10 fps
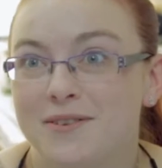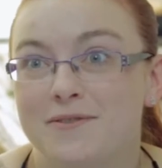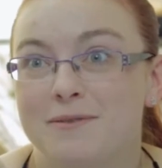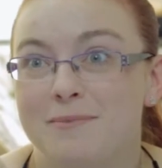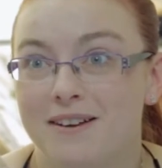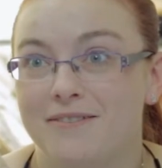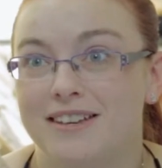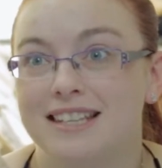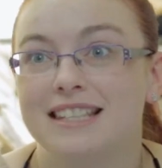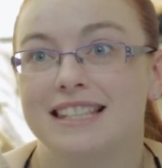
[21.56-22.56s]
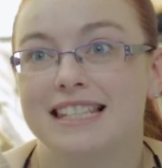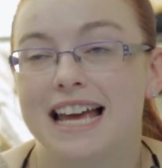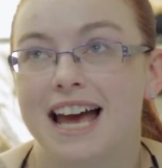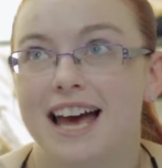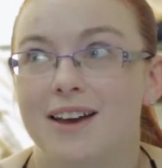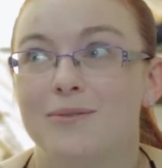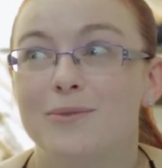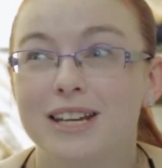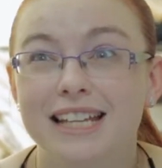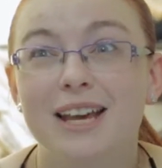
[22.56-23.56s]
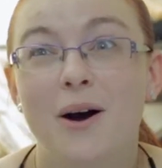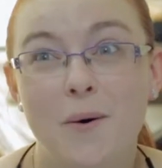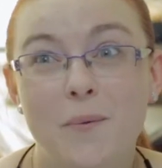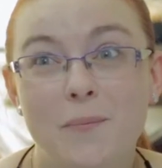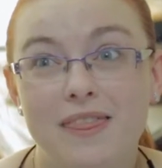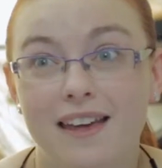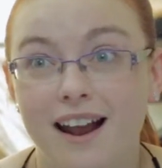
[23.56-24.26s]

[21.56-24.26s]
And back in Venezuela, I was studying industrial